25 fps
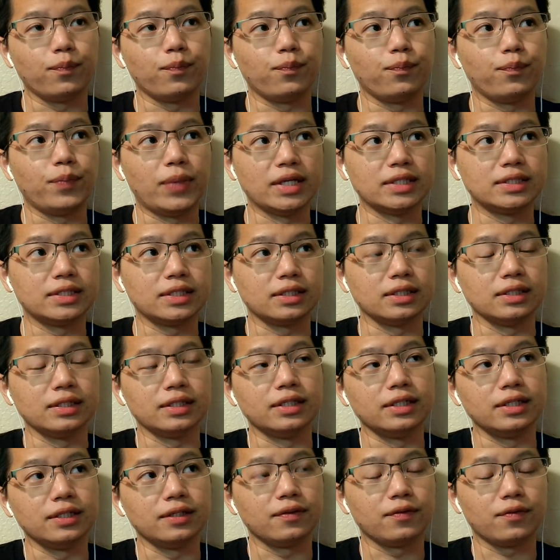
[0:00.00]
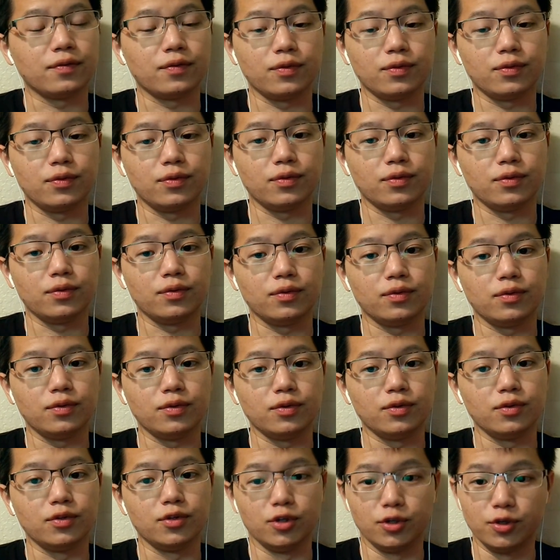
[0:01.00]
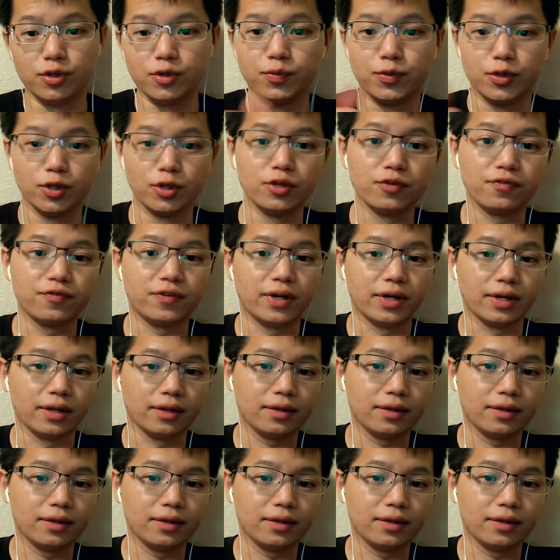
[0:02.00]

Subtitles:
basically you'll do fine.